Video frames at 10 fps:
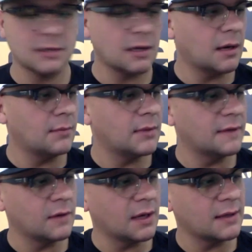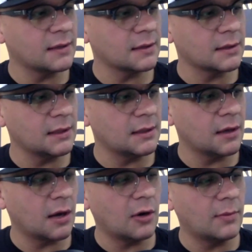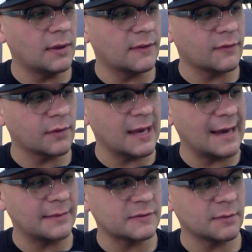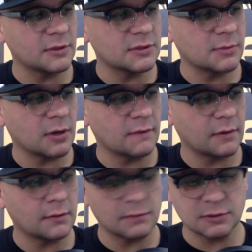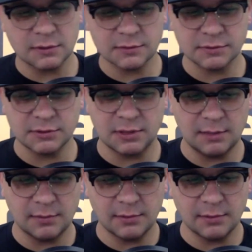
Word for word: Um, if you had to delete all but three apps from your smartphone, which ones would you keep?